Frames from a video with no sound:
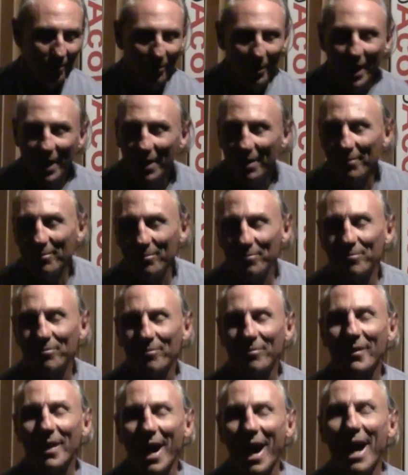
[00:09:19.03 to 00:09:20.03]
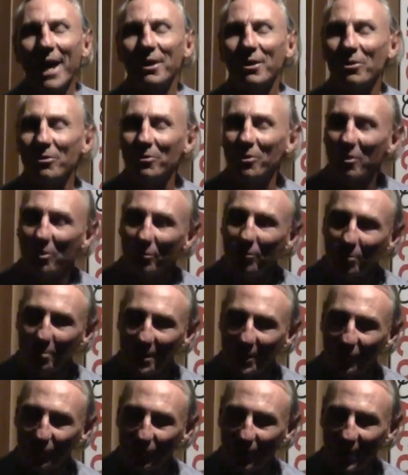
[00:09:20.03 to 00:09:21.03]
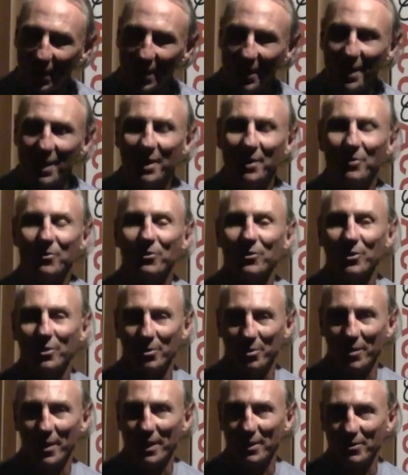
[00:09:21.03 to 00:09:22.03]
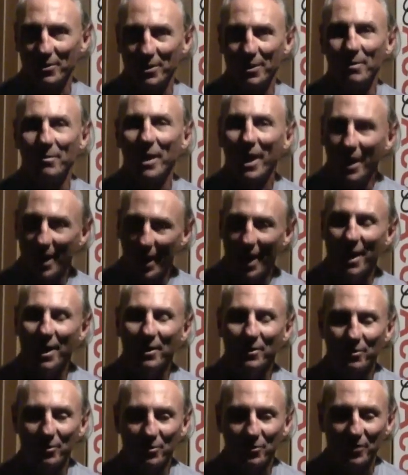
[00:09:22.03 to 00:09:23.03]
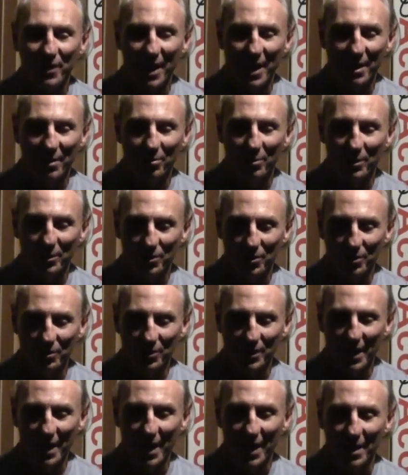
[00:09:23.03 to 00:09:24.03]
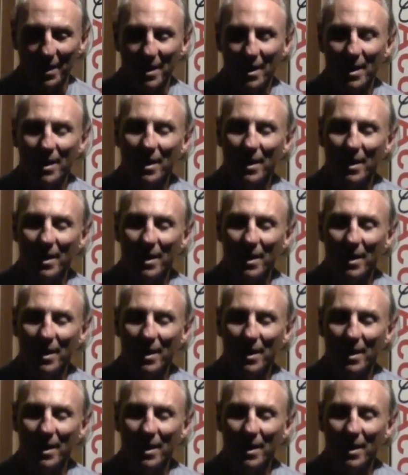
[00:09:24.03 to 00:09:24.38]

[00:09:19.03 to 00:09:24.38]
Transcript: Well, I don't know if misleading is the correct term. I, I understand what you're saying.